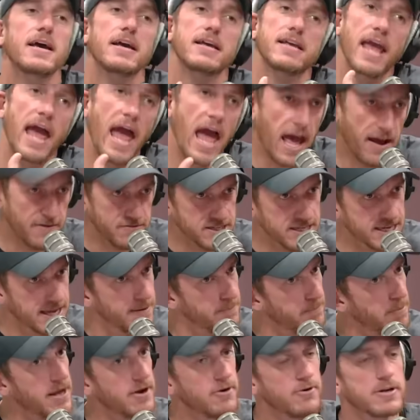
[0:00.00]
You have to
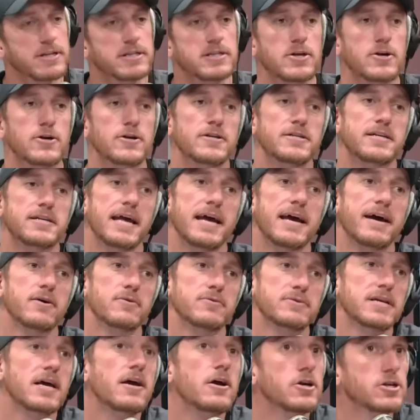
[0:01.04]
get better at third
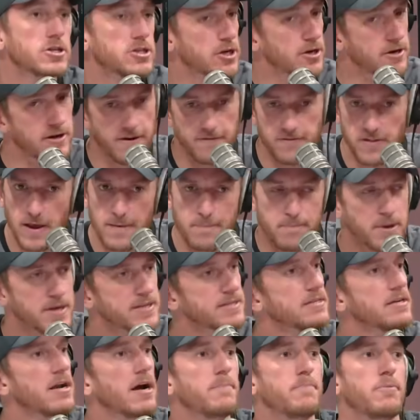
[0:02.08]
downs. Sure enough, they
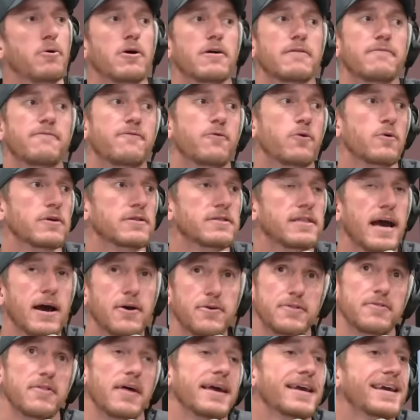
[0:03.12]
picked it up on fourth down.
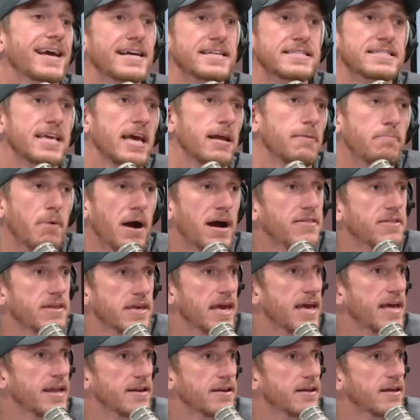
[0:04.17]
And like I said, by the
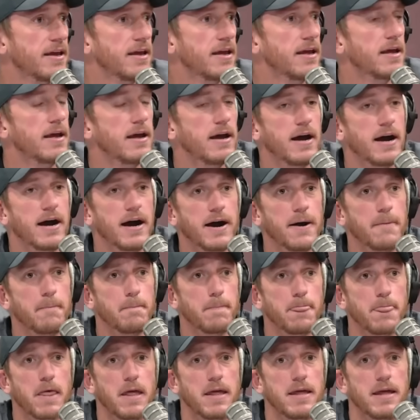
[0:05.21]
end,
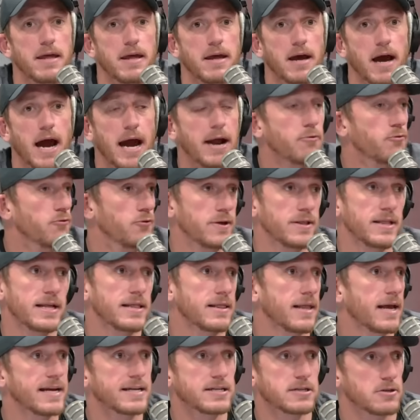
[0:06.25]
I really
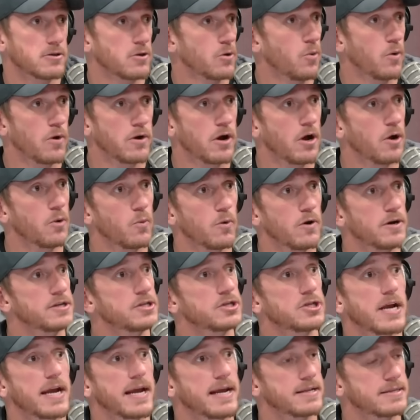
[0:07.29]
liked the one-on-one
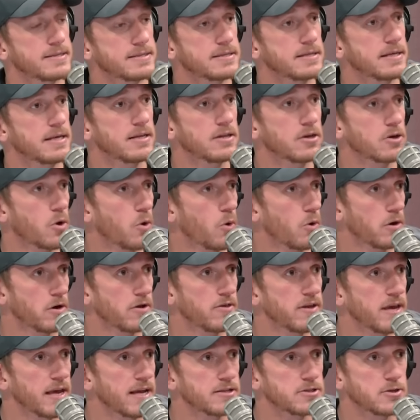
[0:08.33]
chance in the corner of
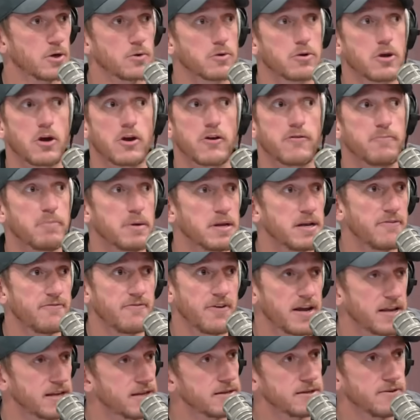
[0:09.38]
the end zone. Could have been
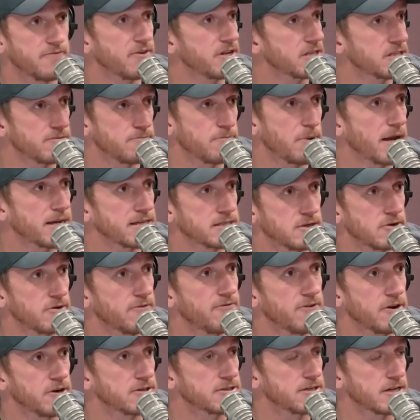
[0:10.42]
defensive pass
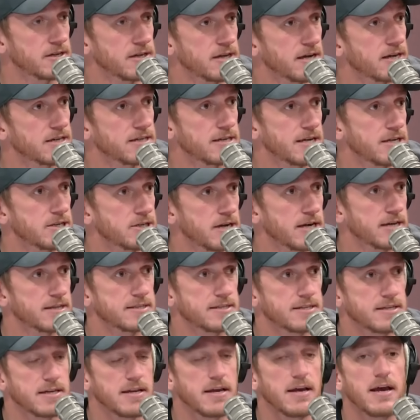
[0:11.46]
interference on Deontay
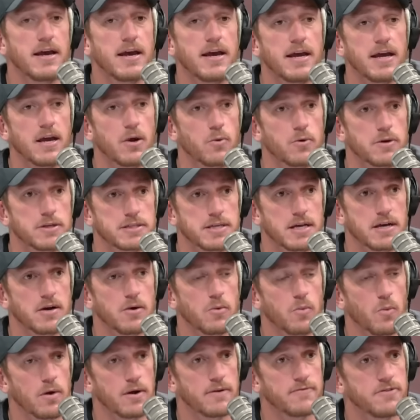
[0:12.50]
Johnson. It was
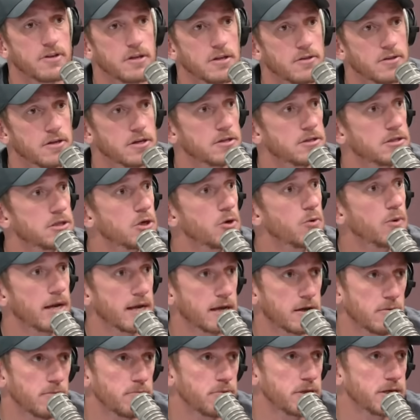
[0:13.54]
one of the two
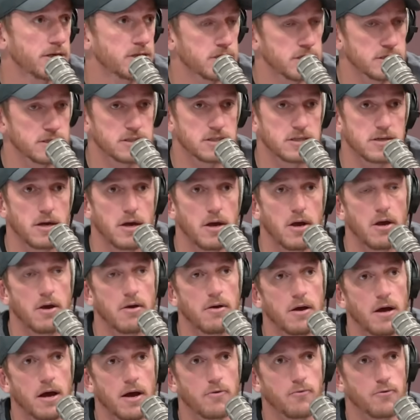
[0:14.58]
incompletions.
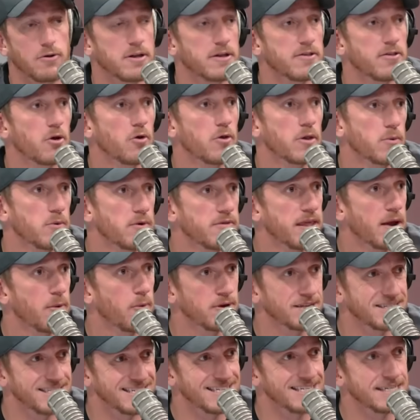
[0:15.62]
Really the only one that
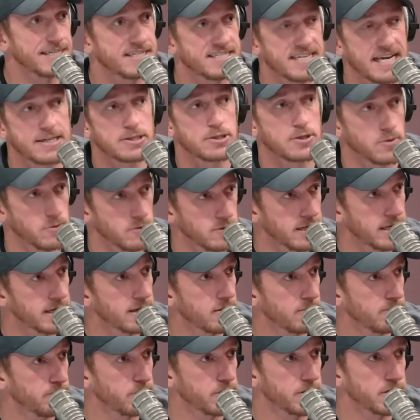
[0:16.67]
wasn't an intentional
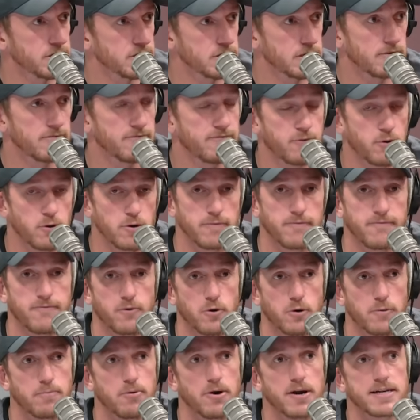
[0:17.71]
incompletion for
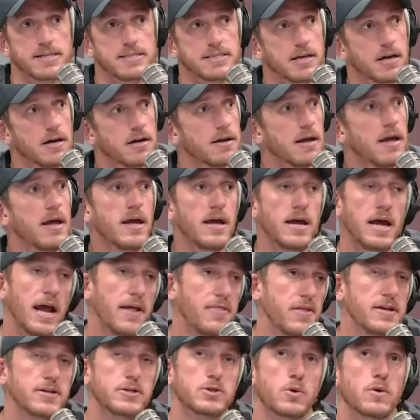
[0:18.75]
Bryce Young.
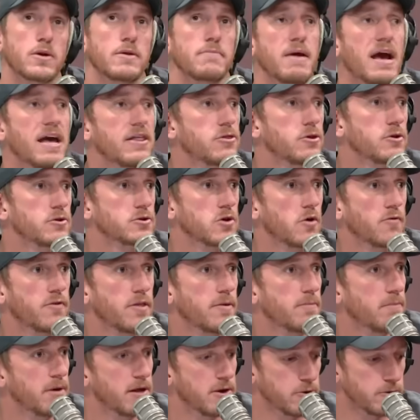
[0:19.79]
And then Jordan Matthews over
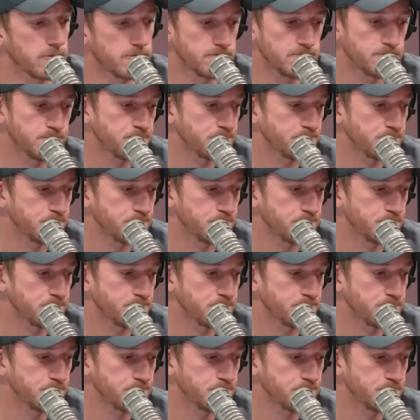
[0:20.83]
the middle.